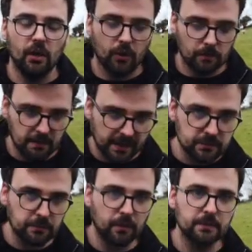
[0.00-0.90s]
who makes
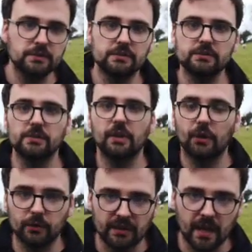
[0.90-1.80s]
promises,
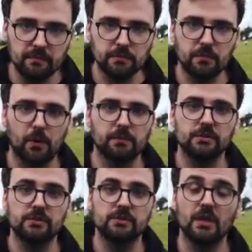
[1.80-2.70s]
who keeps
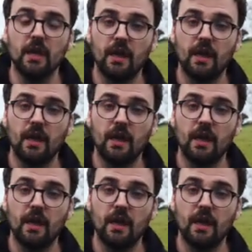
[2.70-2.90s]
promises,